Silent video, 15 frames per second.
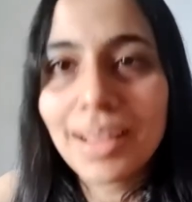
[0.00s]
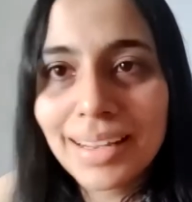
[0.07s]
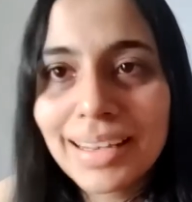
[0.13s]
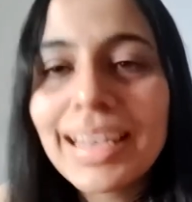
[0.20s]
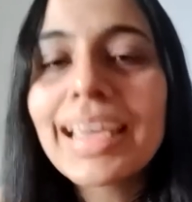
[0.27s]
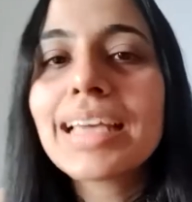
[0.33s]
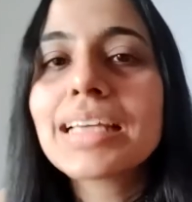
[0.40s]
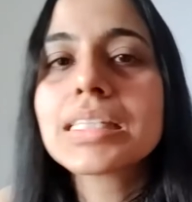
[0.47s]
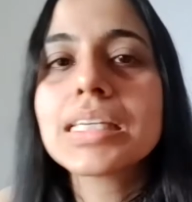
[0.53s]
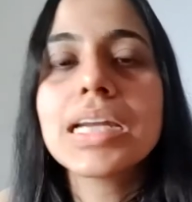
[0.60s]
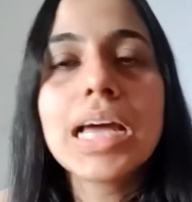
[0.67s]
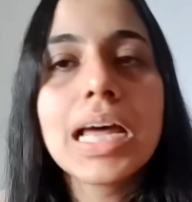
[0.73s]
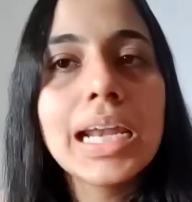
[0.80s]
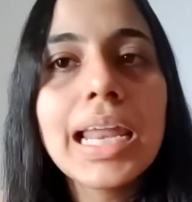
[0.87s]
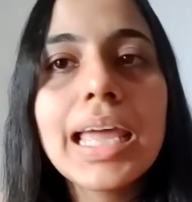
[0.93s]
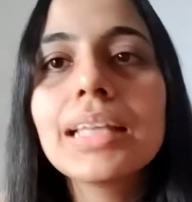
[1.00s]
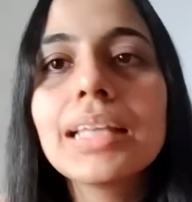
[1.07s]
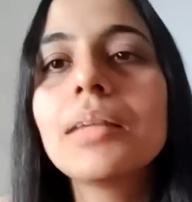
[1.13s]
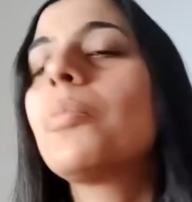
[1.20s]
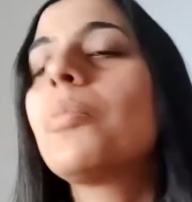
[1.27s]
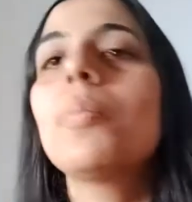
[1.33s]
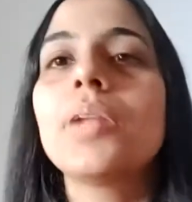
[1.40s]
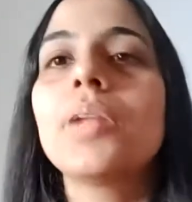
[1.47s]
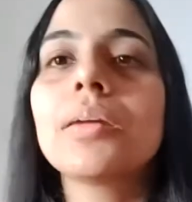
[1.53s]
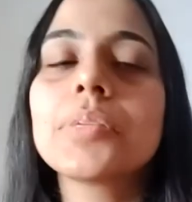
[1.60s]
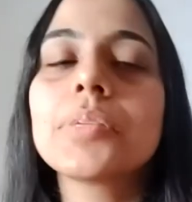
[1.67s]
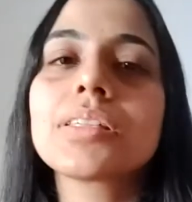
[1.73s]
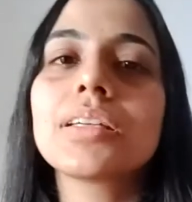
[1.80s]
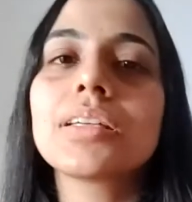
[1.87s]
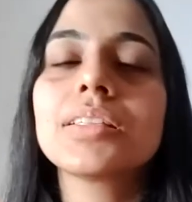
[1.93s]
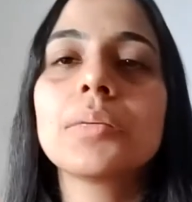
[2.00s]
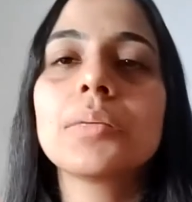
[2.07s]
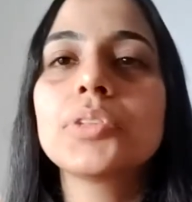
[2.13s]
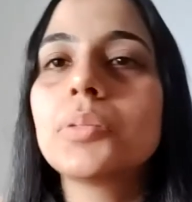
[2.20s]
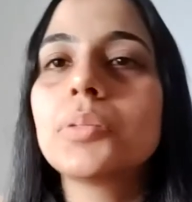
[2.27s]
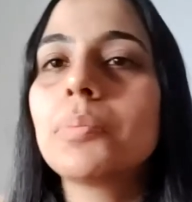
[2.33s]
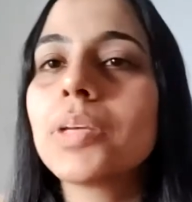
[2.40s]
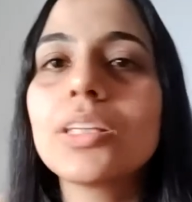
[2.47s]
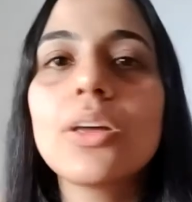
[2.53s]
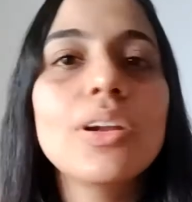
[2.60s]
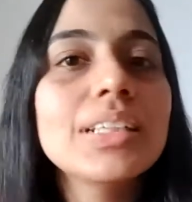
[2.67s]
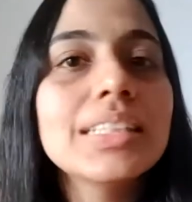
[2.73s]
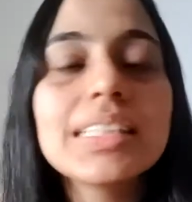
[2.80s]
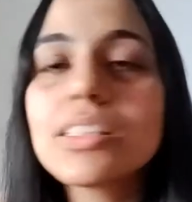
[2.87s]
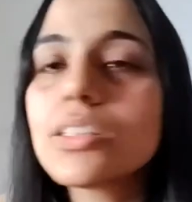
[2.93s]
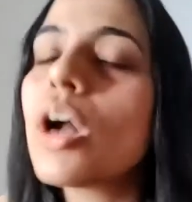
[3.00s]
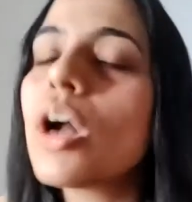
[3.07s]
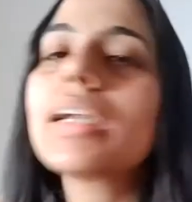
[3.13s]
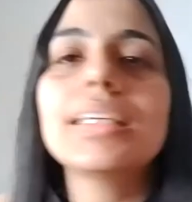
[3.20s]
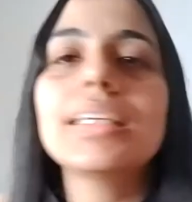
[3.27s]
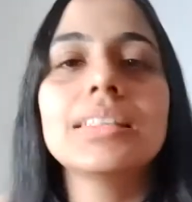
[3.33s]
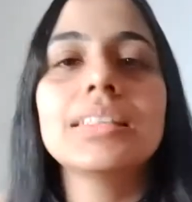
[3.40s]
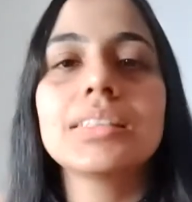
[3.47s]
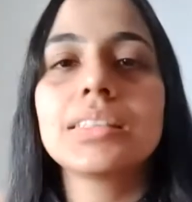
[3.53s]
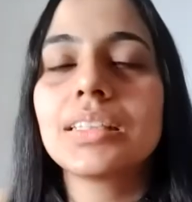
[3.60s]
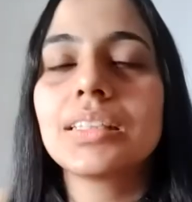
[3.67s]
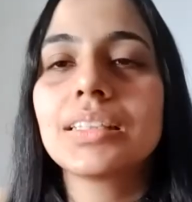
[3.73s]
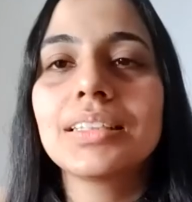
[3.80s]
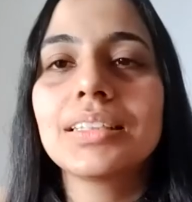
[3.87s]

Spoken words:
like I said, unlike the popular misconception, pathology is not easy.